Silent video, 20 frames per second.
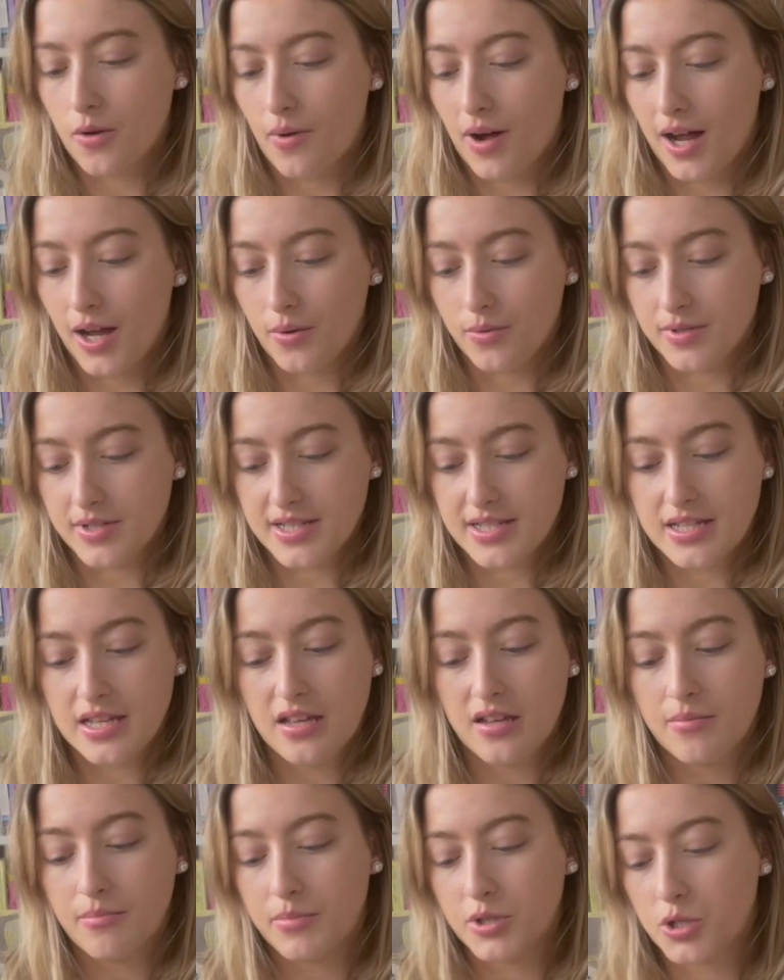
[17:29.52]
I was
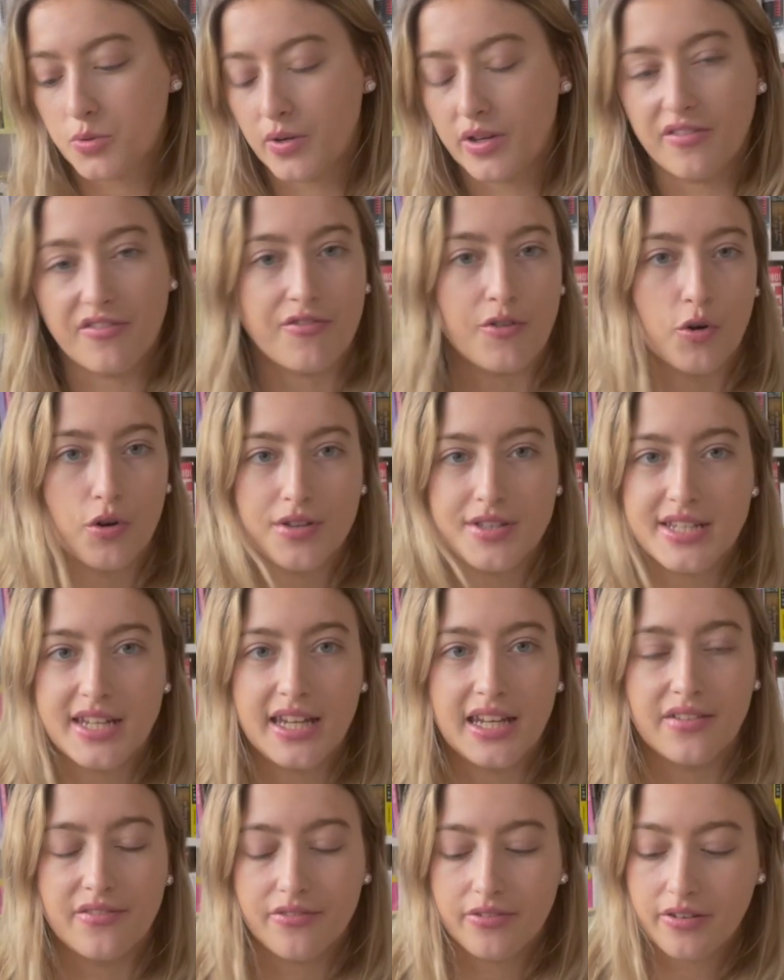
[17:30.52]
between
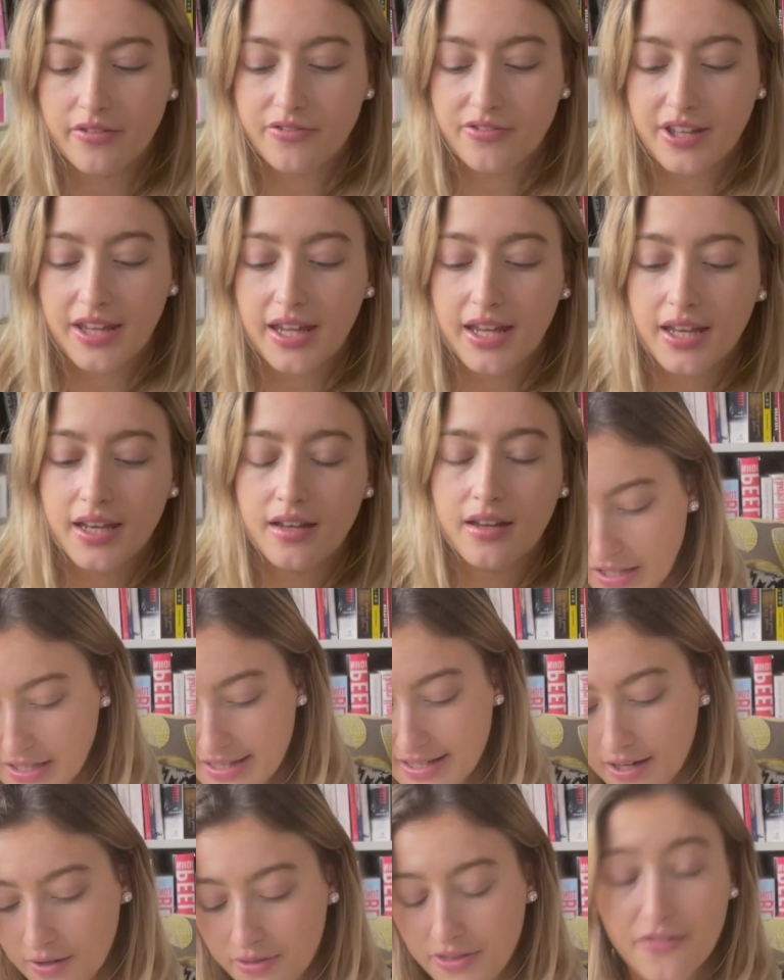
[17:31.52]
14 and 15.
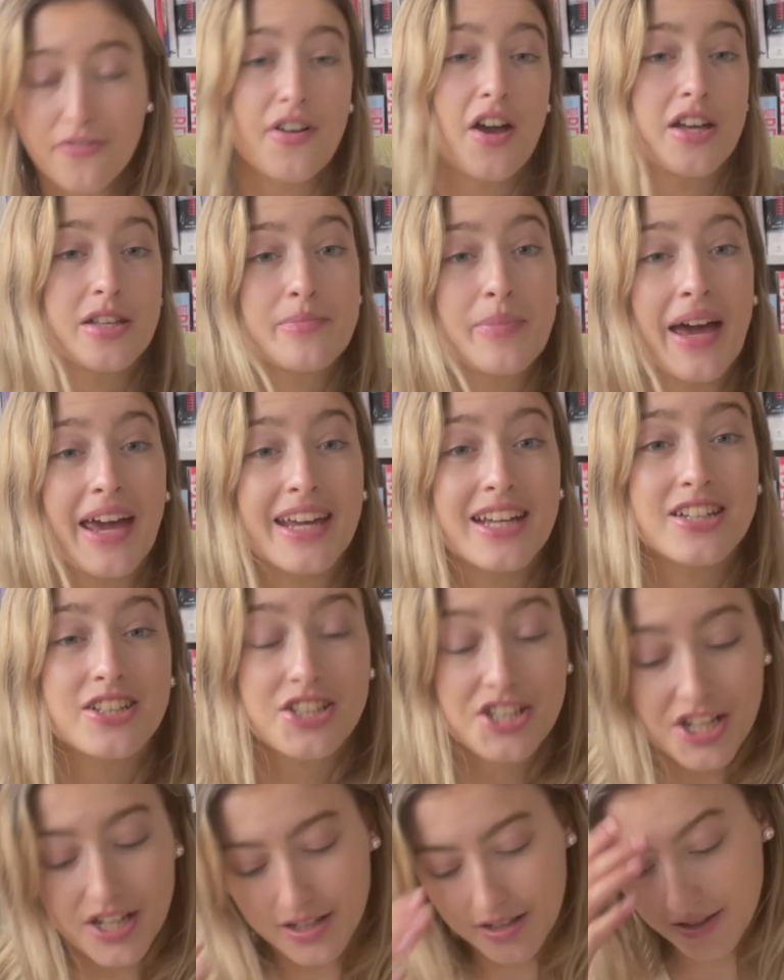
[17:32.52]
So the first
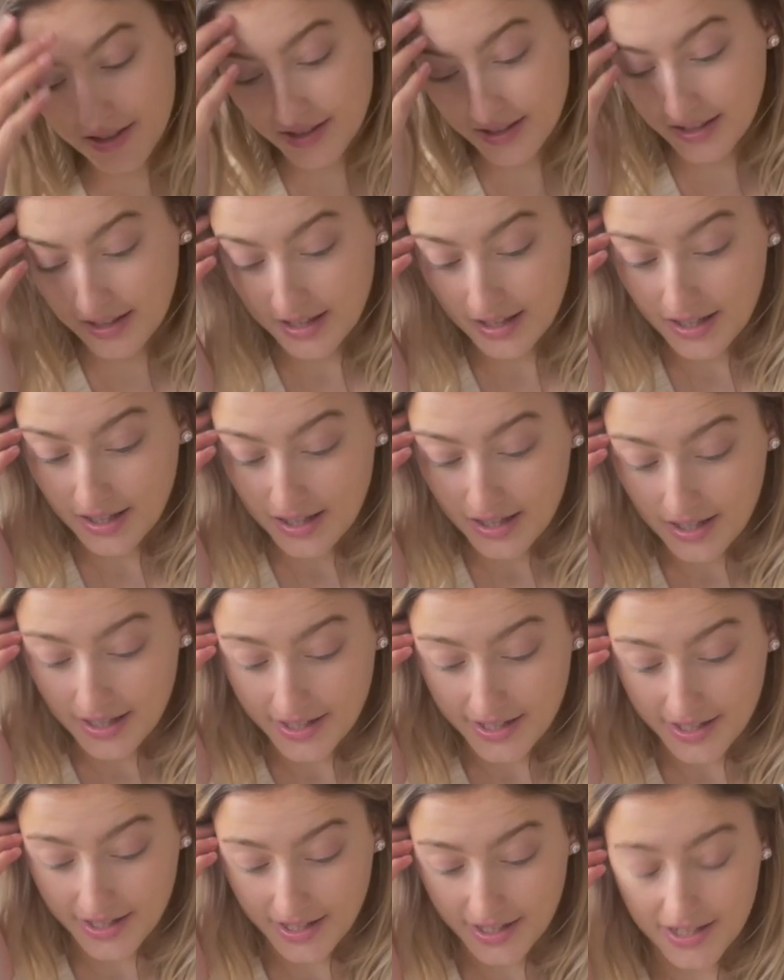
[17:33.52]
page
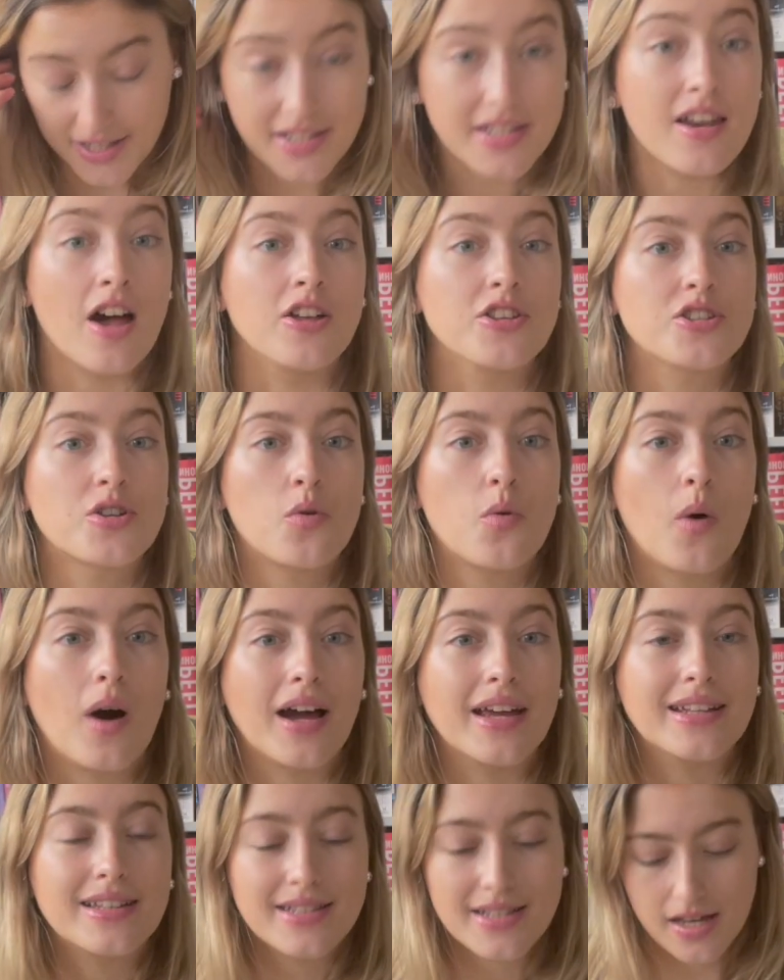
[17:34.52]
starts
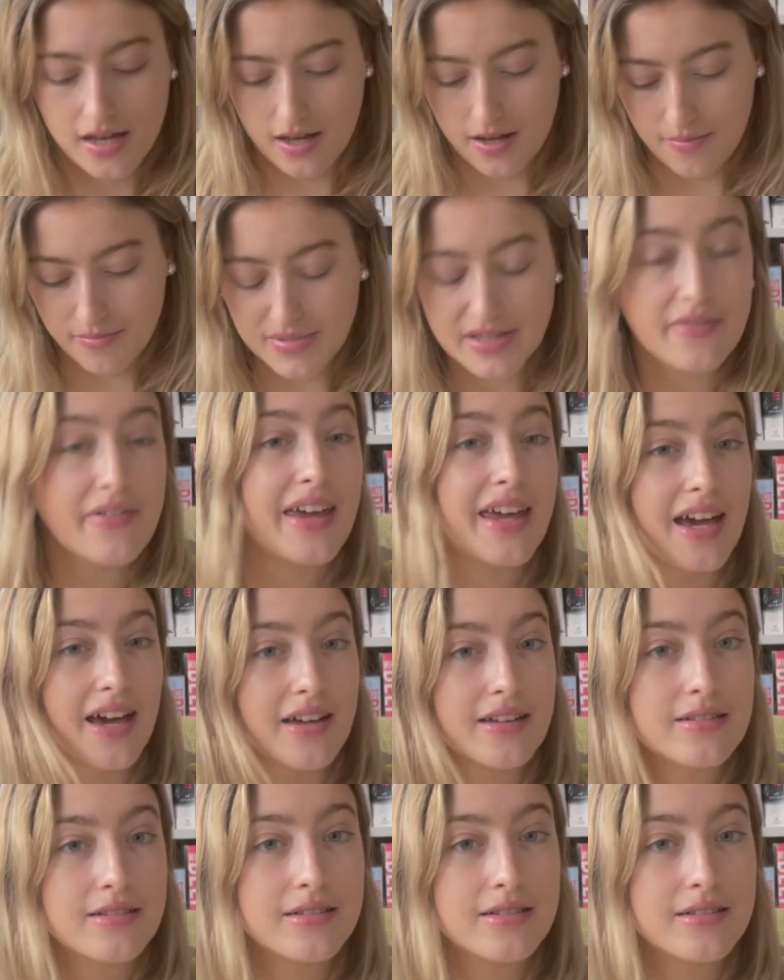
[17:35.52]
quite severe.